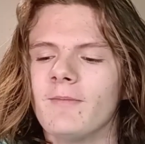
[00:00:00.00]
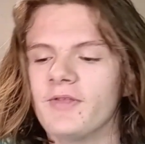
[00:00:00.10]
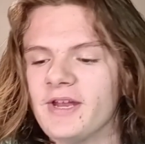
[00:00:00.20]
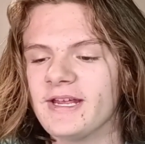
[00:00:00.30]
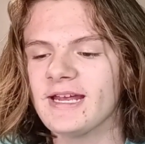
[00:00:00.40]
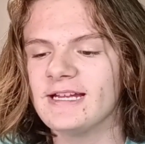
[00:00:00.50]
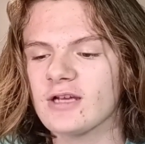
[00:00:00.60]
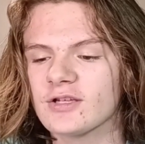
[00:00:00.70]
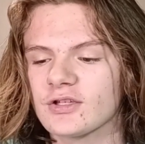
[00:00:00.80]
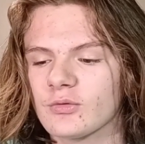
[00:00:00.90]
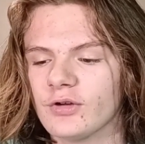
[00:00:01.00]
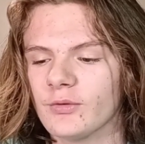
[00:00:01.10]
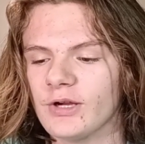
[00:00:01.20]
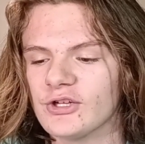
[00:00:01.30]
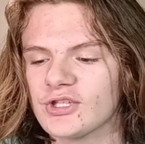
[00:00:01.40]
But then again, he's also really
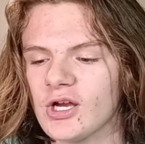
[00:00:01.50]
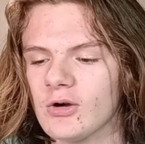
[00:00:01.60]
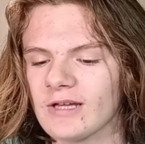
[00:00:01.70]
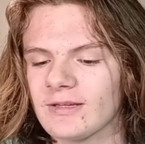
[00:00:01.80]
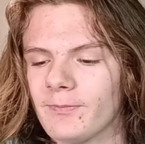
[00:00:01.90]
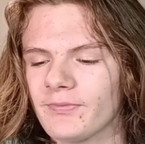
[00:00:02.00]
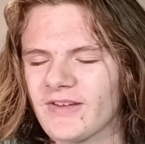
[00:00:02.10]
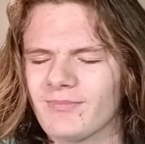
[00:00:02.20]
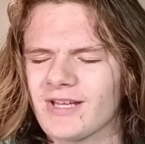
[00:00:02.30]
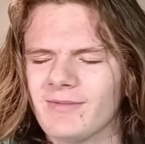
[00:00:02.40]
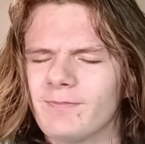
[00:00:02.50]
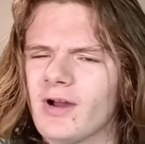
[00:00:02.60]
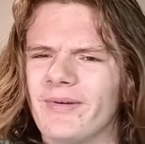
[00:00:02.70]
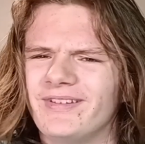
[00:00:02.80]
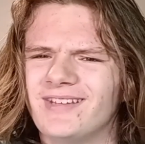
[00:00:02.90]
rich, so at the same time, he
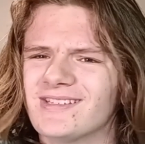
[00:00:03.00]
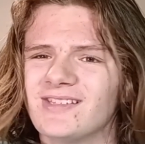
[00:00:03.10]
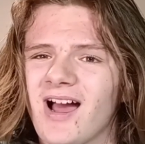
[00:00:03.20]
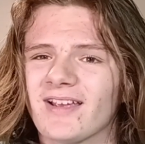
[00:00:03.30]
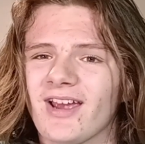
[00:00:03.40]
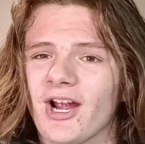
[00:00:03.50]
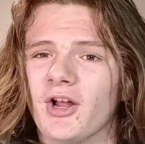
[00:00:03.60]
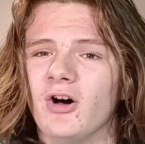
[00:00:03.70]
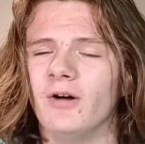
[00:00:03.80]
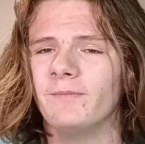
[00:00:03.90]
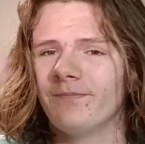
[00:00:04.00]
probably does not care at all.